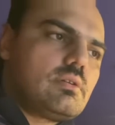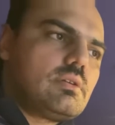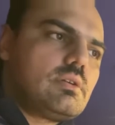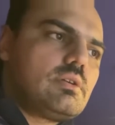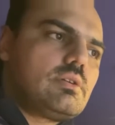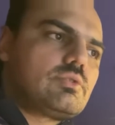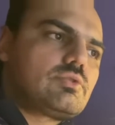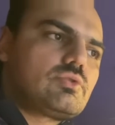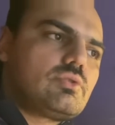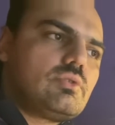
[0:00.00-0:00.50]

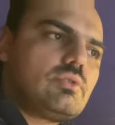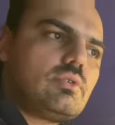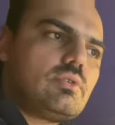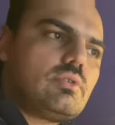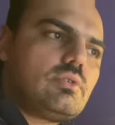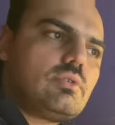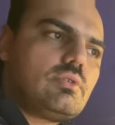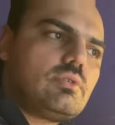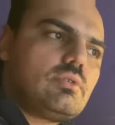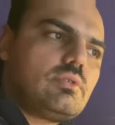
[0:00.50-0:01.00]

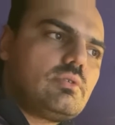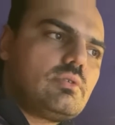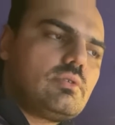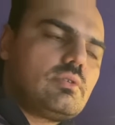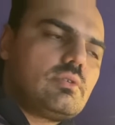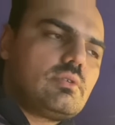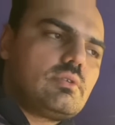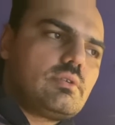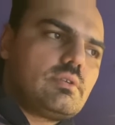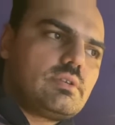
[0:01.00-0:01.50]

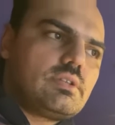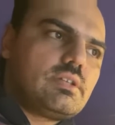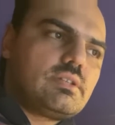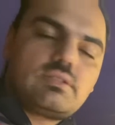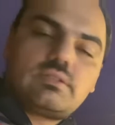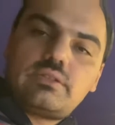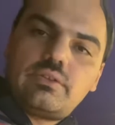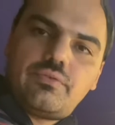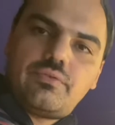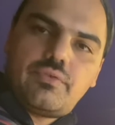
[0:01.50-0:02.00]
So, this
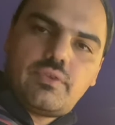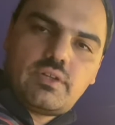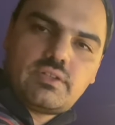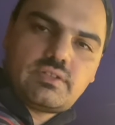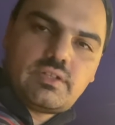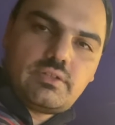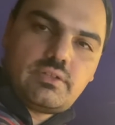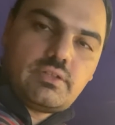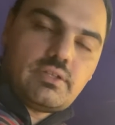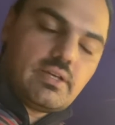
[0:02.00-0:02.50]
is the first
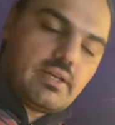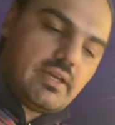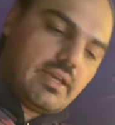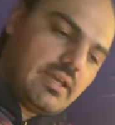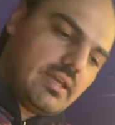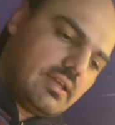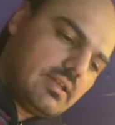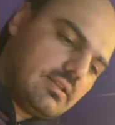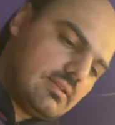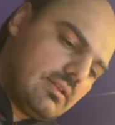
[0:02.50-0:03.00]
idea.
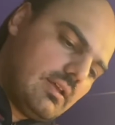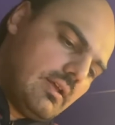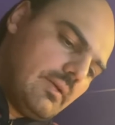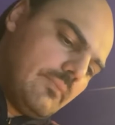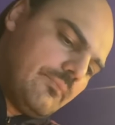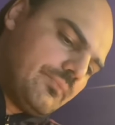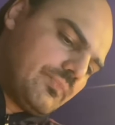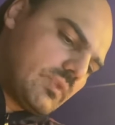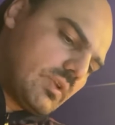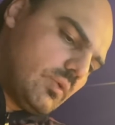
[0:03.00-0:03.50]
And
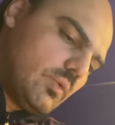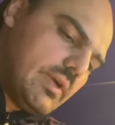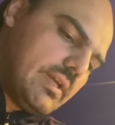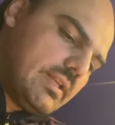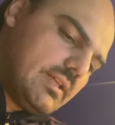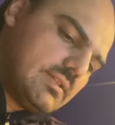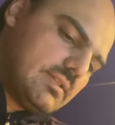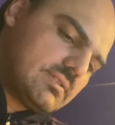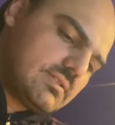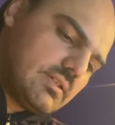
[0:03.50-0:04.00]

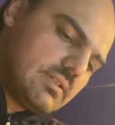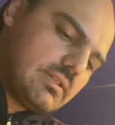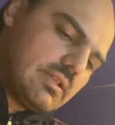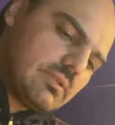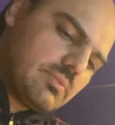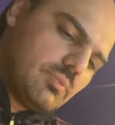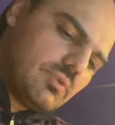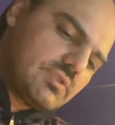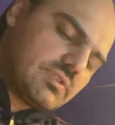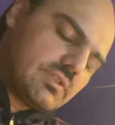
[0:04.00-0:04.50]
when I studied
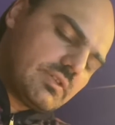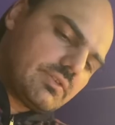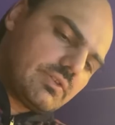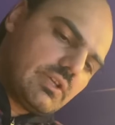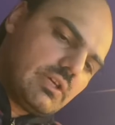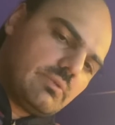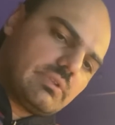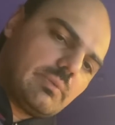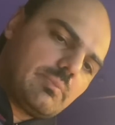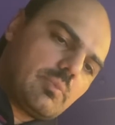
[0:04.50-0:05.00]
at
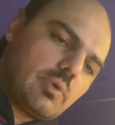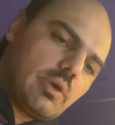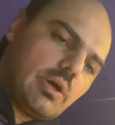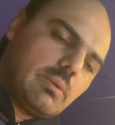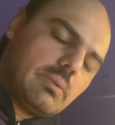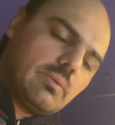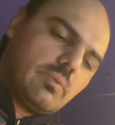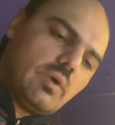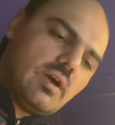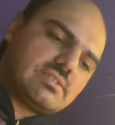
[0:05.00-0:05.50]
Mozarteum, the
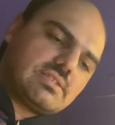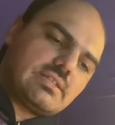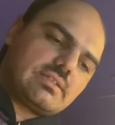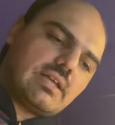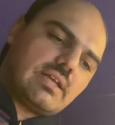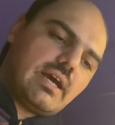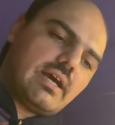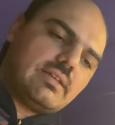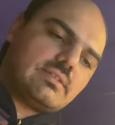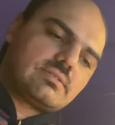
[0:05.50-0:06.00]
problem was that
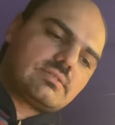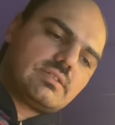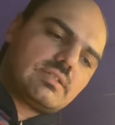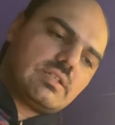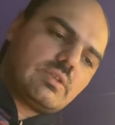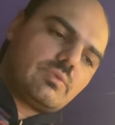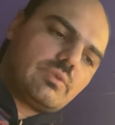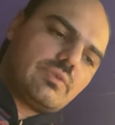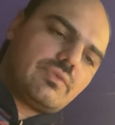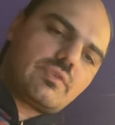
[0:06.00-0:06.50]
I
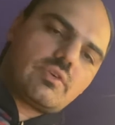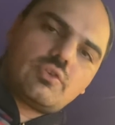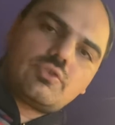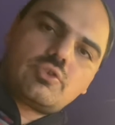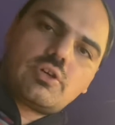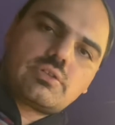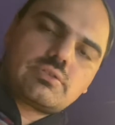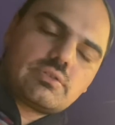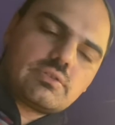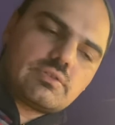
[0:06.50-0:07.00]
studied with
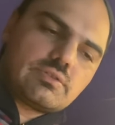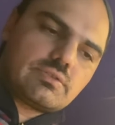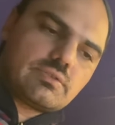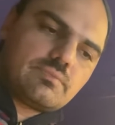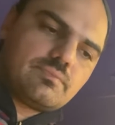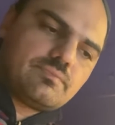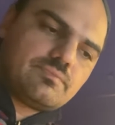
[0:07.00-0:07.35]
conductors.